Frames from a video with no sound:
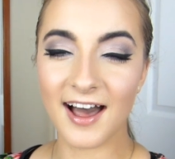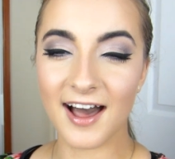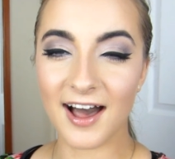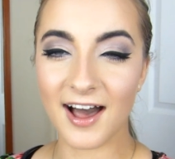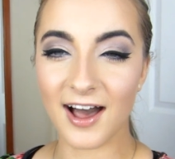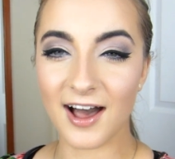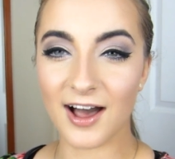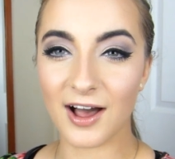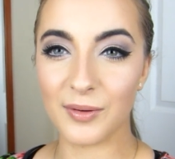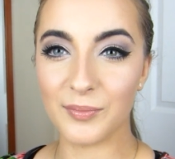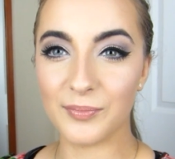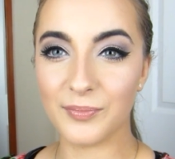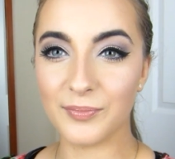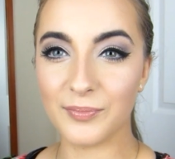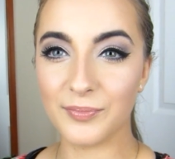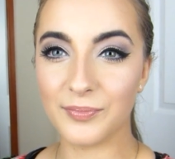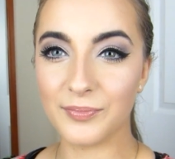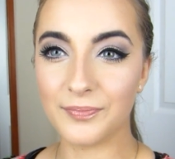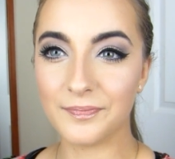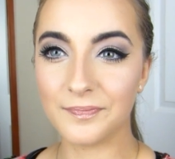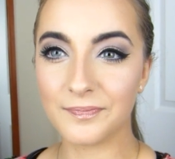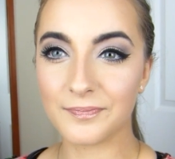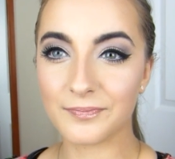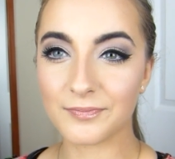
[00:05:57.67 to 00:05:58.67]
um,
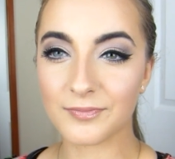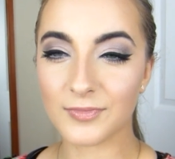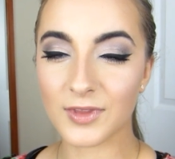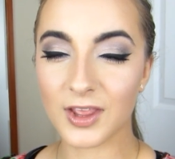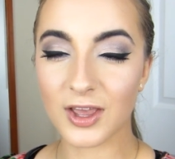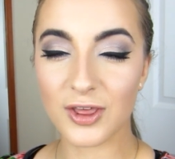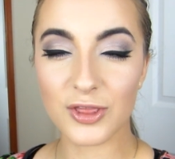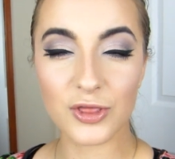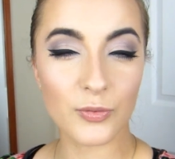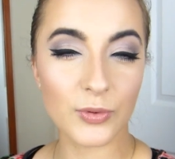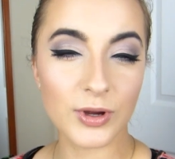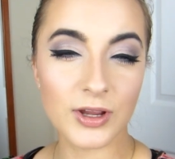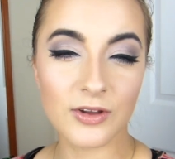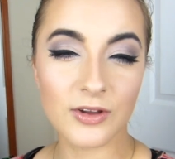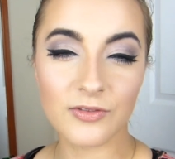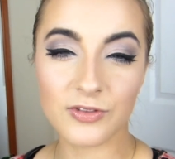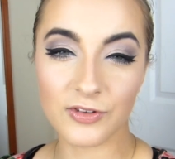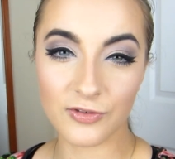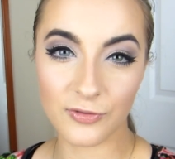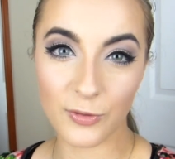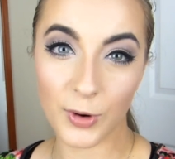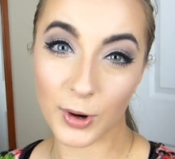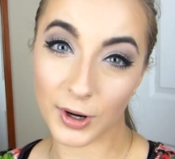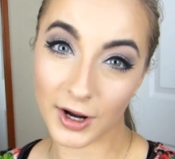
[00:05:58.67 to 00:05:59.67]
three of
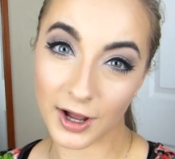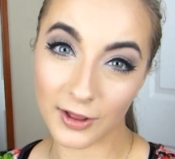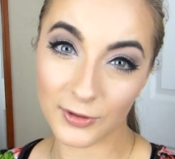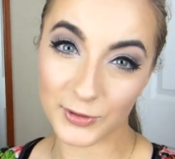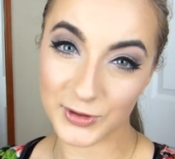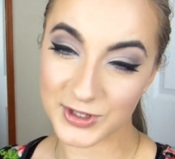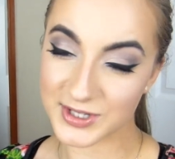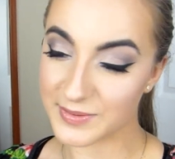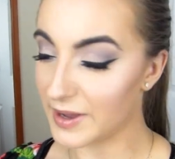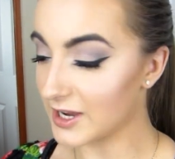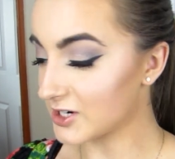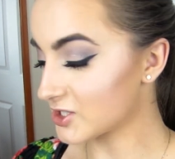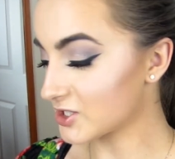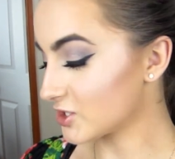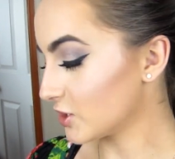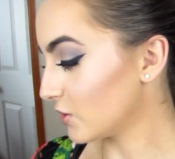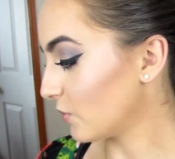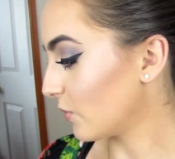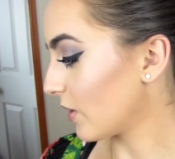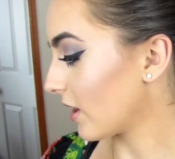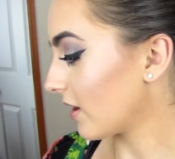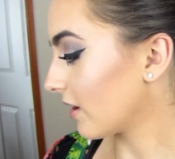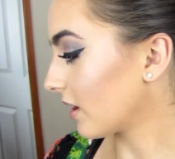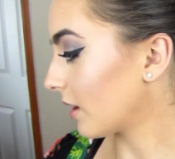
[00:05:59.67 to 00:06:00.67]
the four colors I'm actually
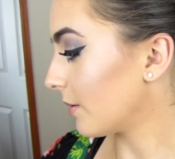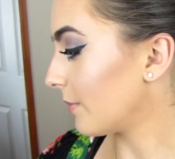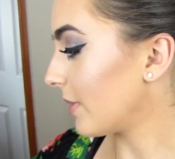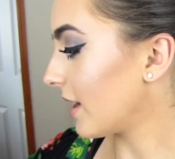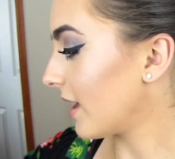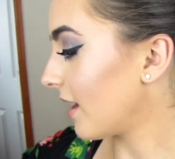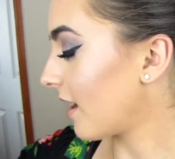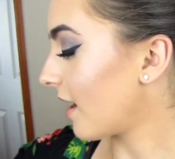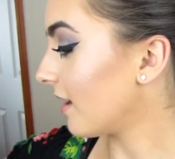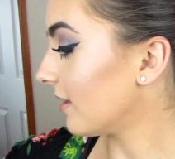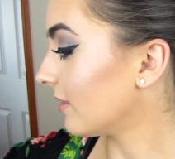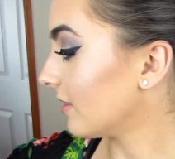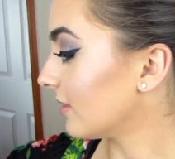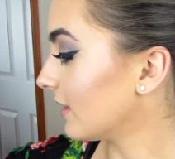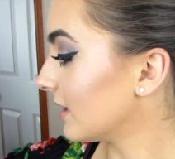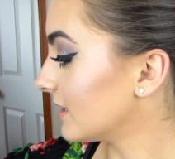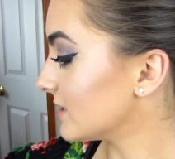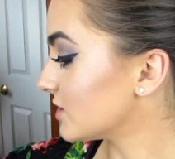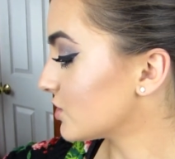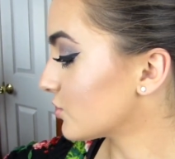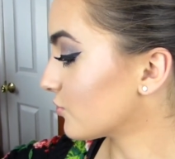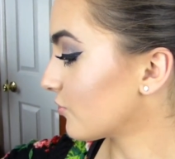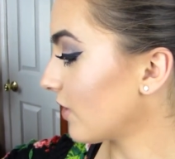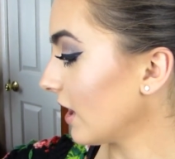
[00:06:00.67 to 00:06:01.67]
wearing on my
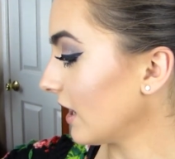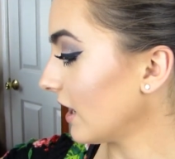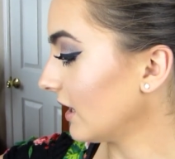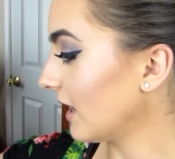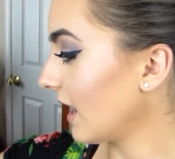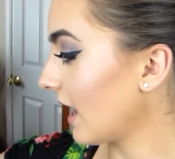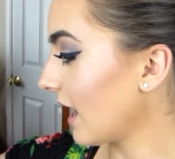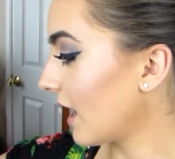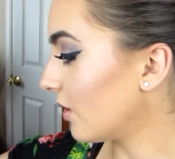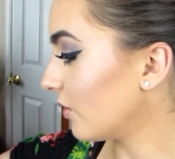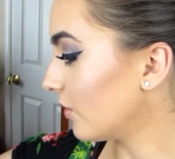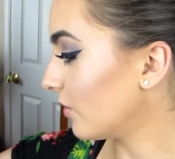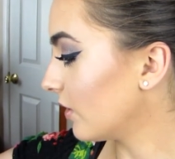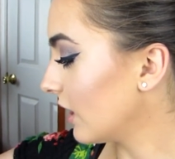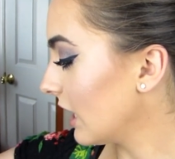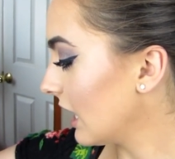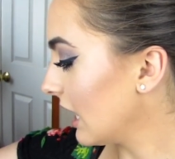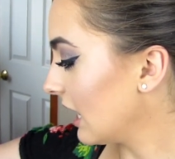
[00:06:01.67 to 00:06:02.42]
eyelids right now.